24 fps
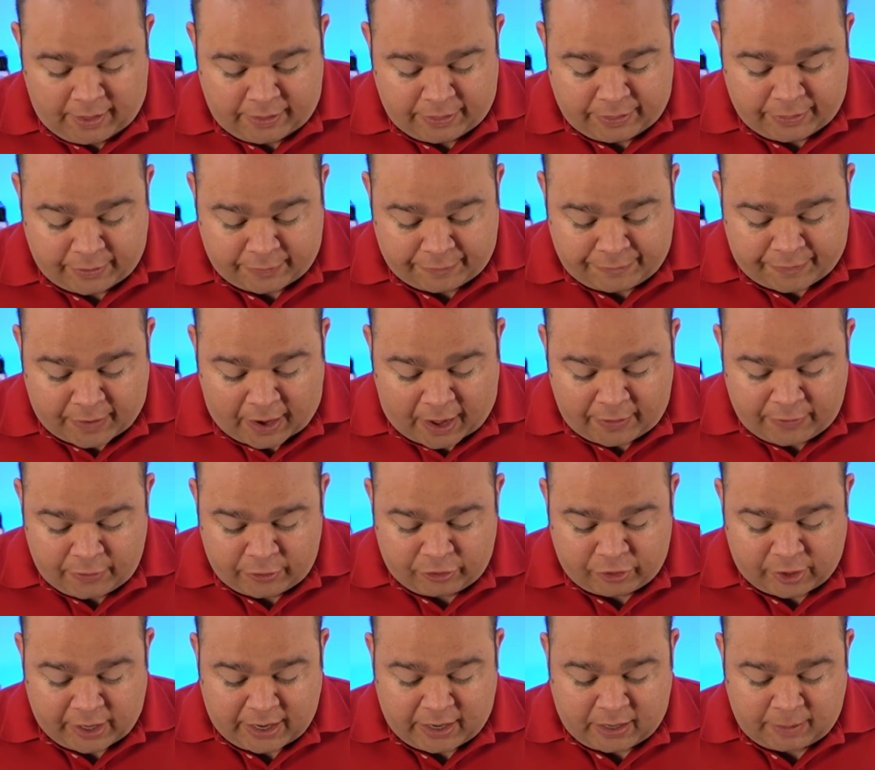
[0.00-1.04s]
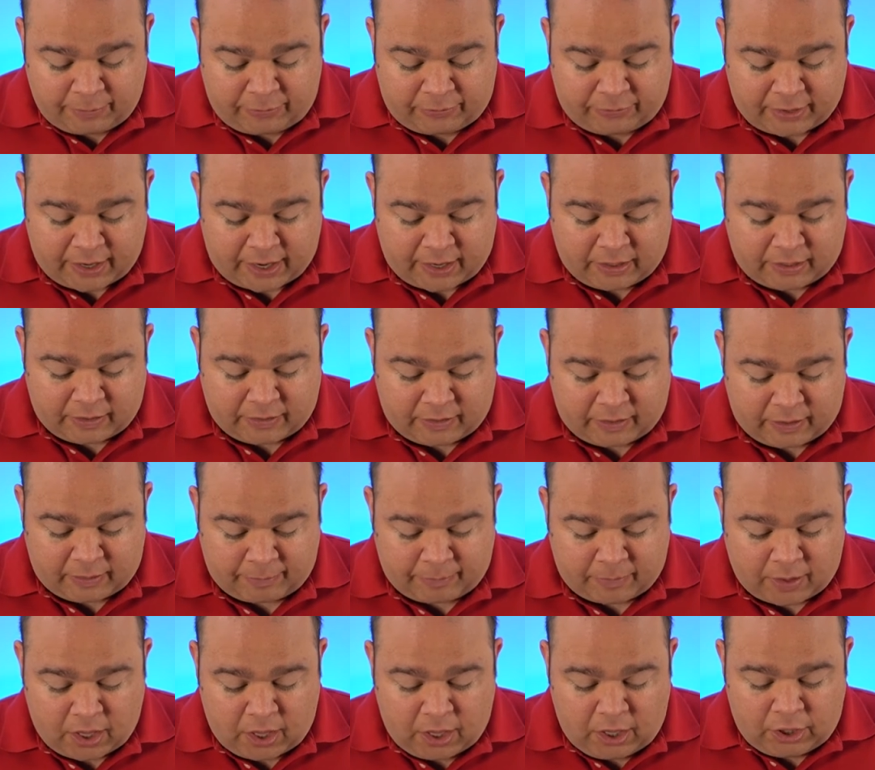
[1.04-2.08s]
Their father Jacob said to
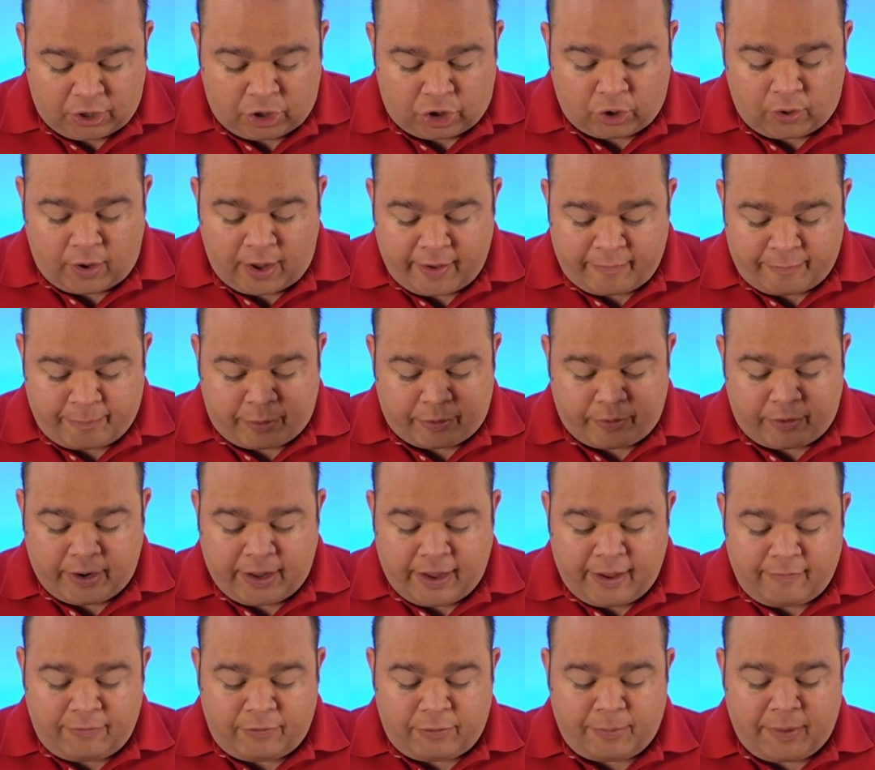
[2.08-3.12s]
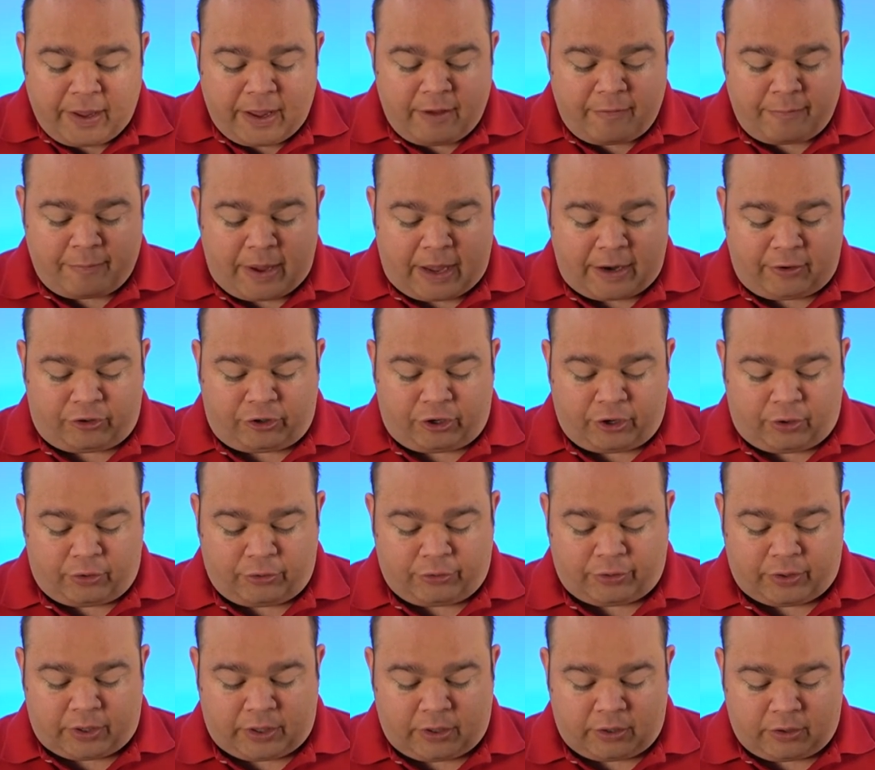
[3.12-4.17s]
them, you have bereaved me of my
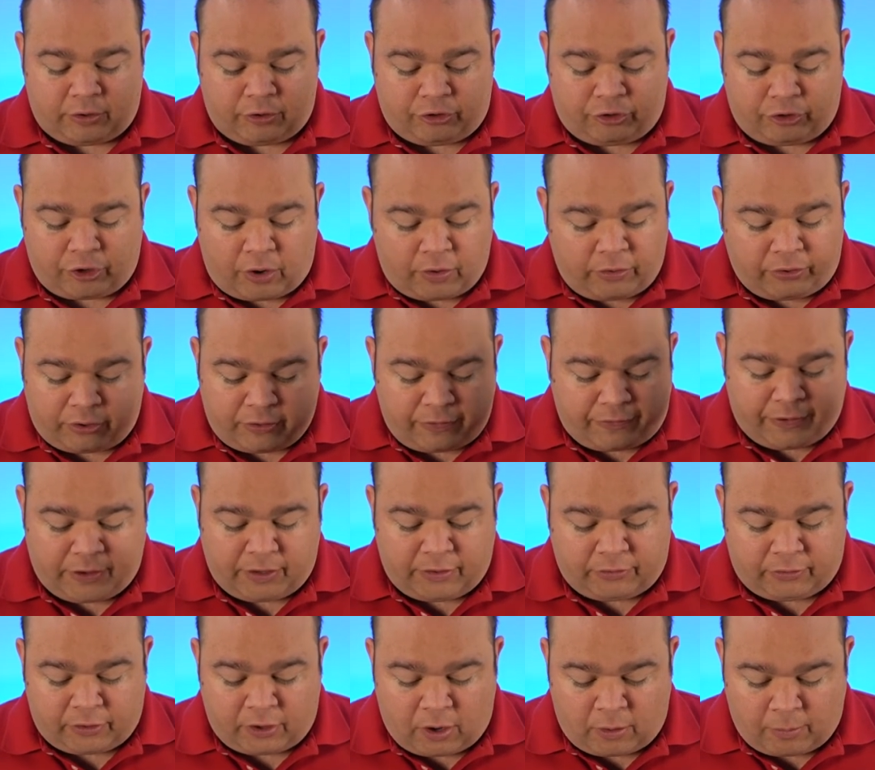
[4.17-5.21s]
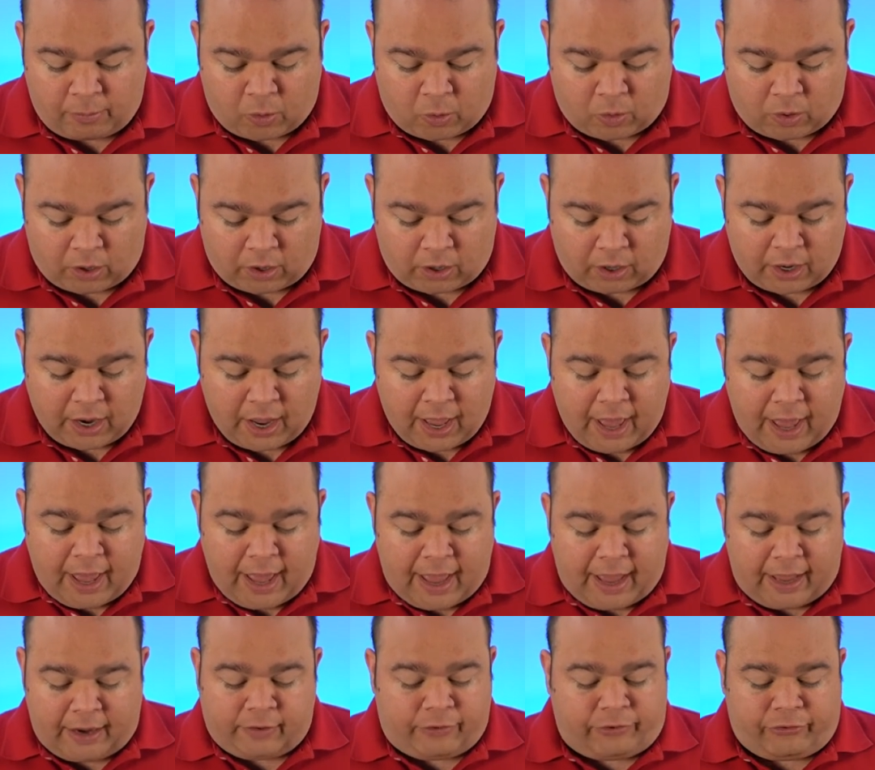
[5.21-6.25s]
children. Joseph is no more,
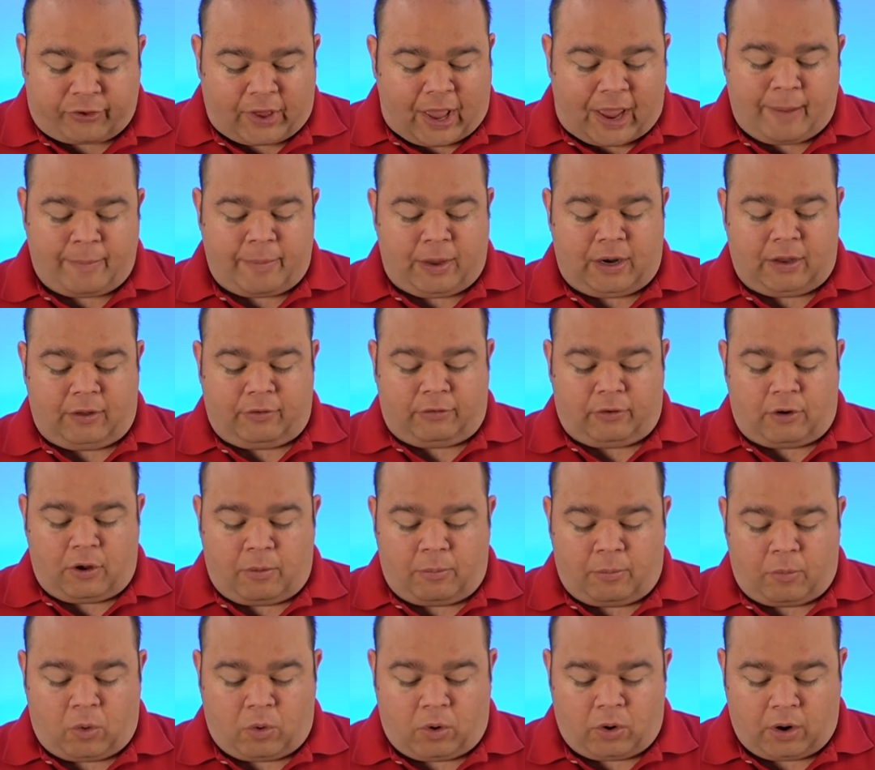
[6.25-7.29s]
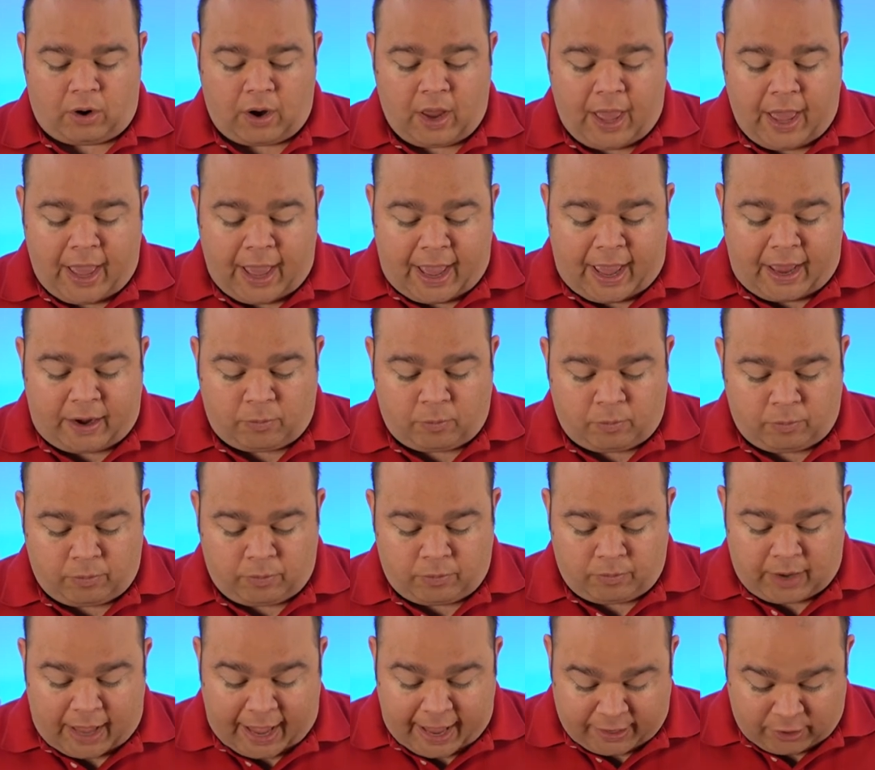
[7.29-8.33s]
and Simon is no more. And
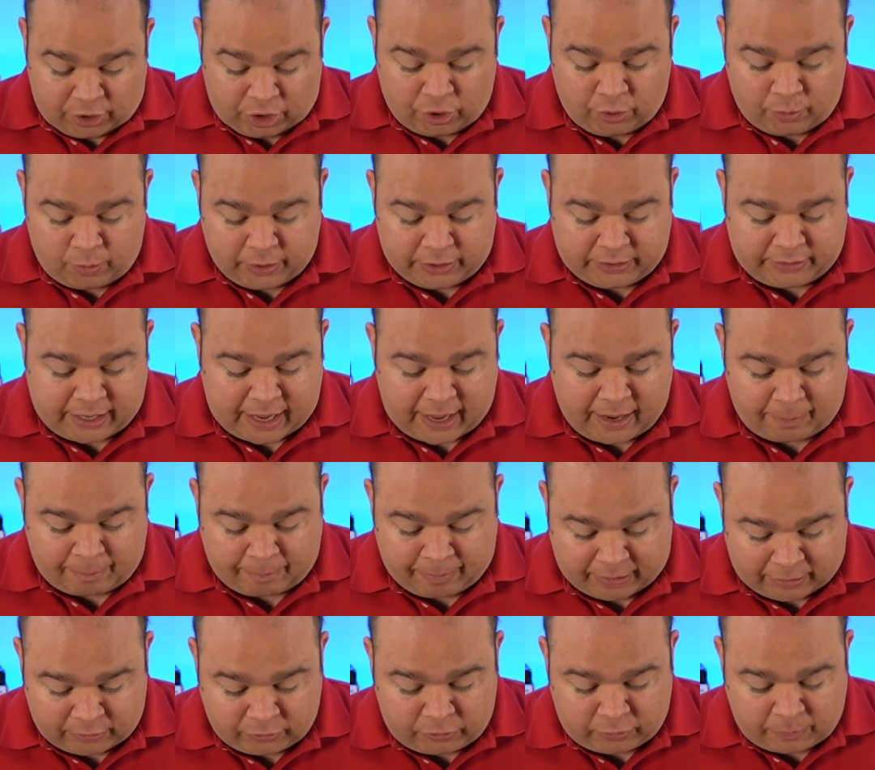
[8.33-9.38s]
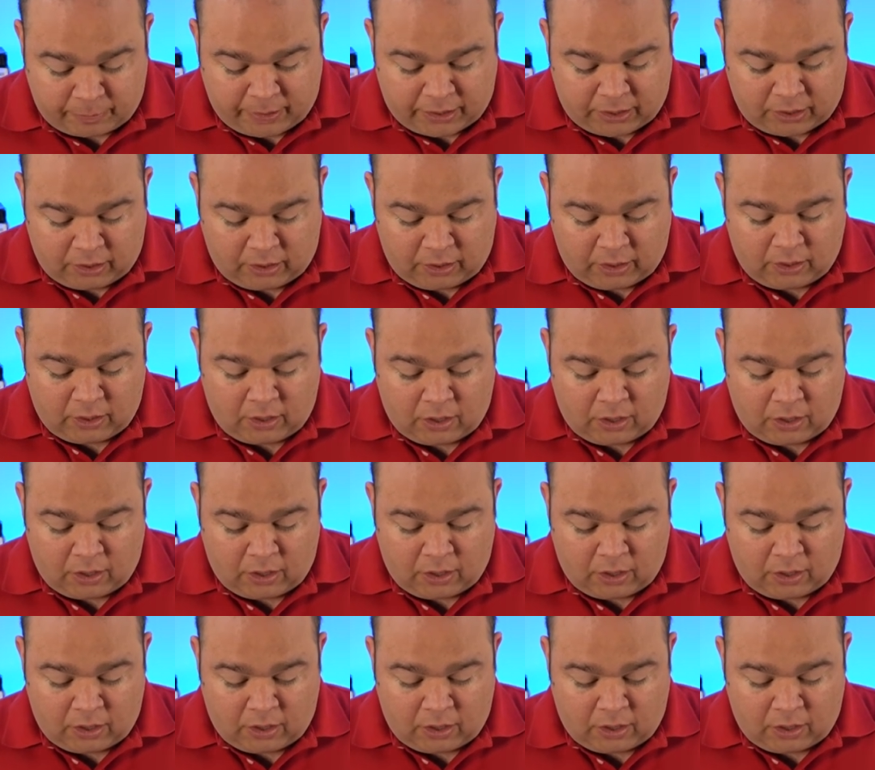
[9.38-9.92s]
you would take Benjamin?